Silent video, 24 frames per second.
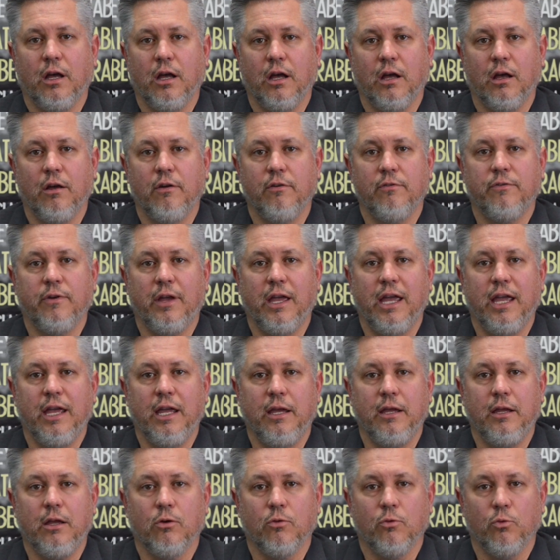of
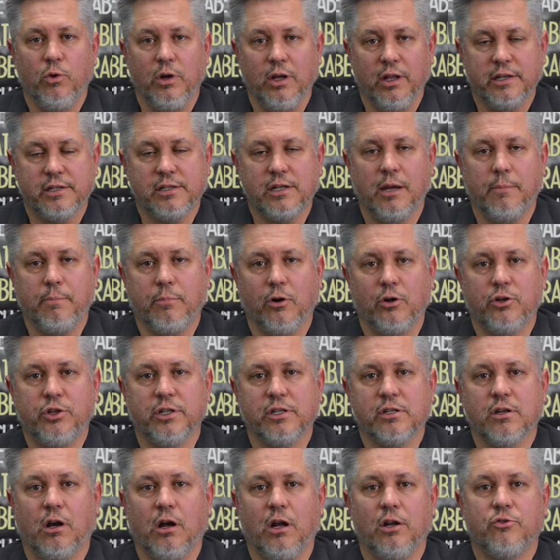a real estate
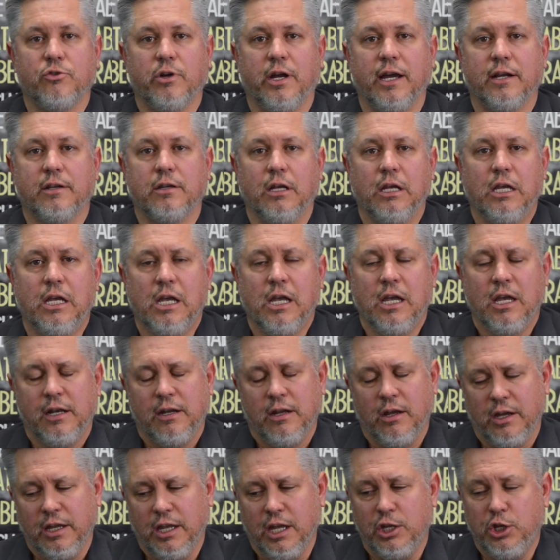purchase contract.
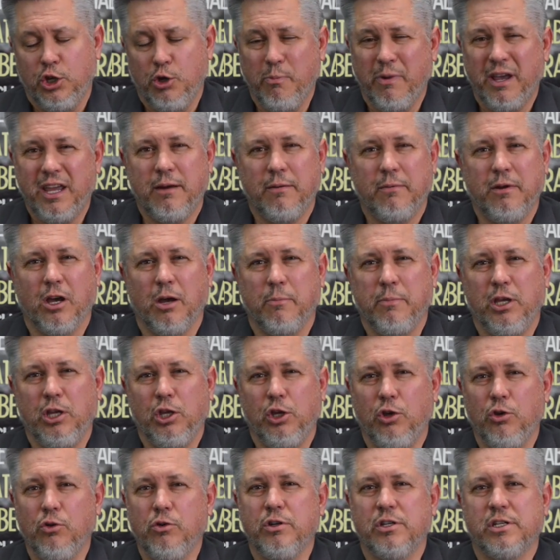Now, again, you may not be
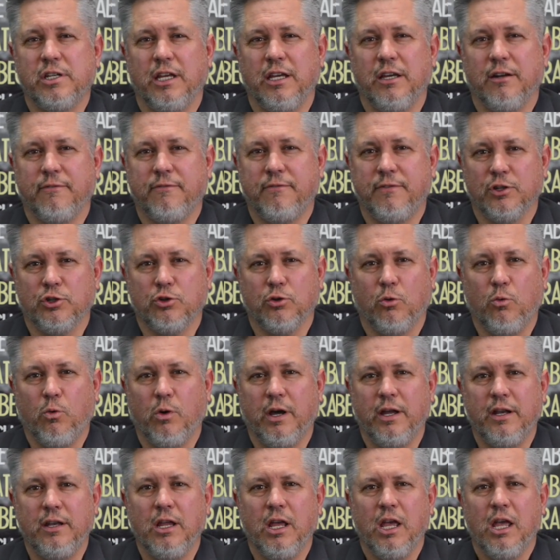using an official
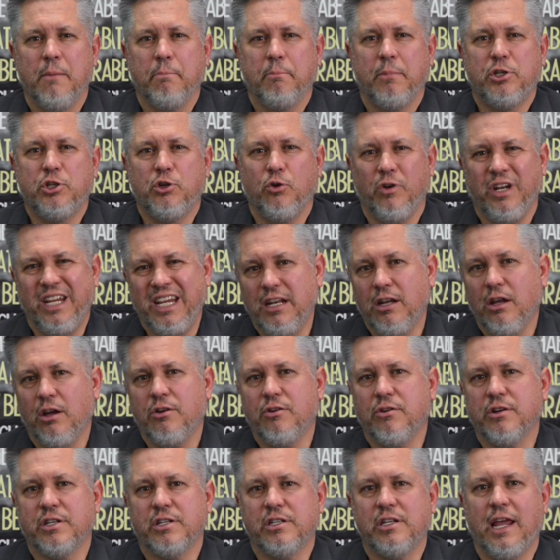one, but you need to
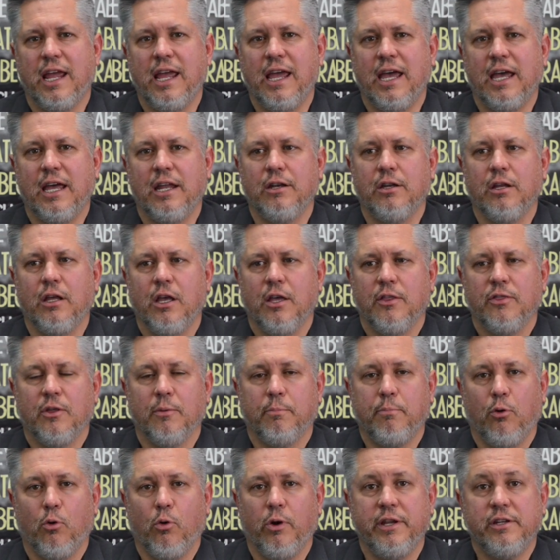understand the
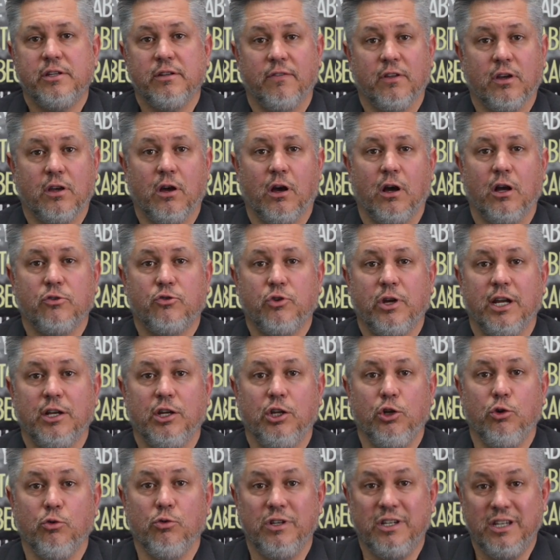points of the contract
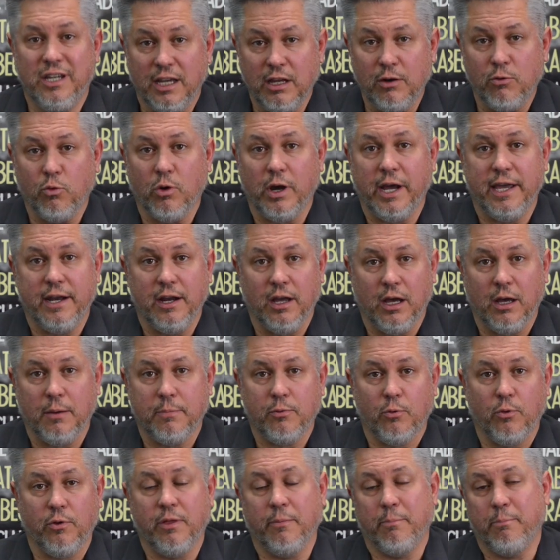you did write
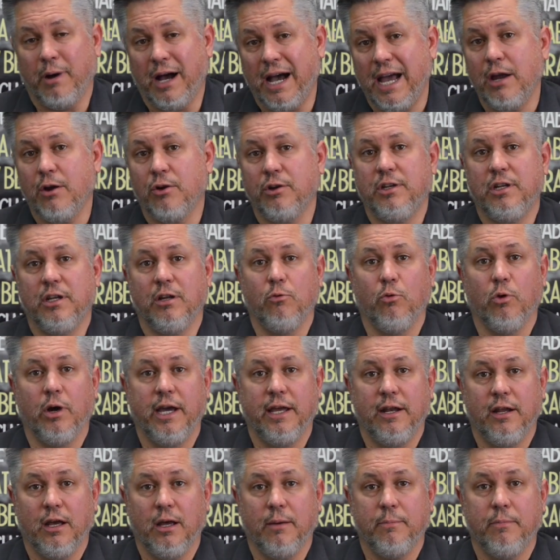up or the buyer did
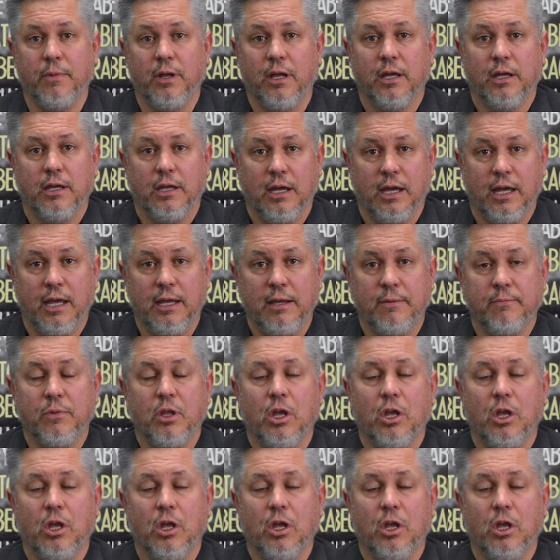write up, okay?